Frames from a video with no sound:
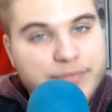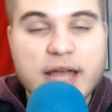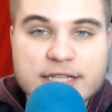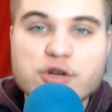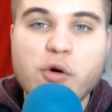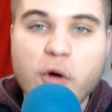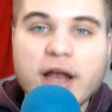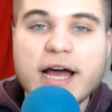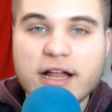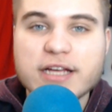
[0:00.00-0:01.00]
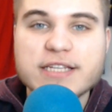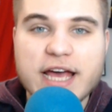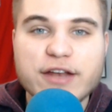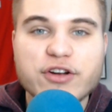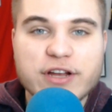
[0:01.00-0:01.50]
That's Kwon
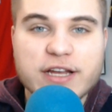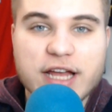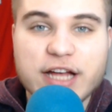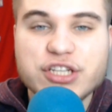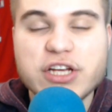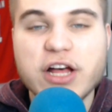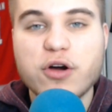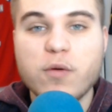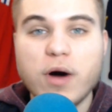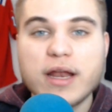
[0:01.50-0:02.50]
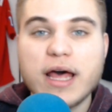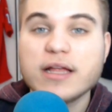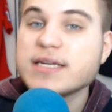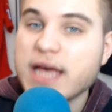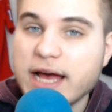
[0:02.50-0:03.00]
Alexander in a nutshell. Kwon
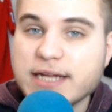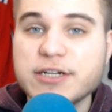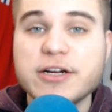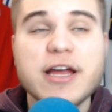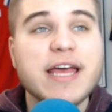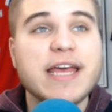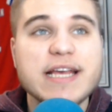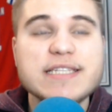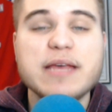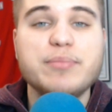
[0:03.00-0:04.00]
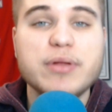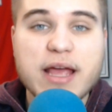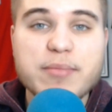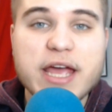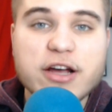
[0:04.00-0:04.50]
Alexander is a
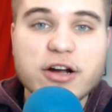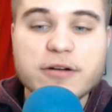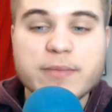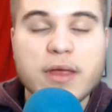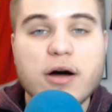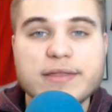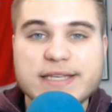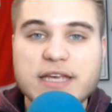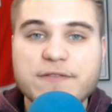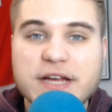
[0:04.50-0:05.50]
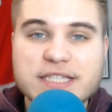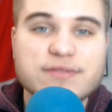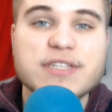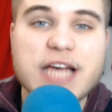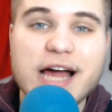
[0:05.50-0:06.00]
playmaker on the
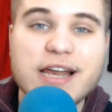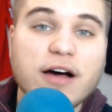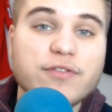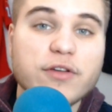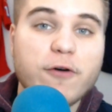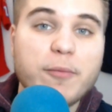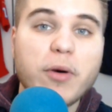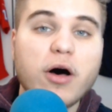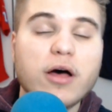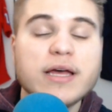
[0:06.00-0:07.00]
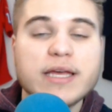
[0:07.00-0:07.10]
defensive side of the football.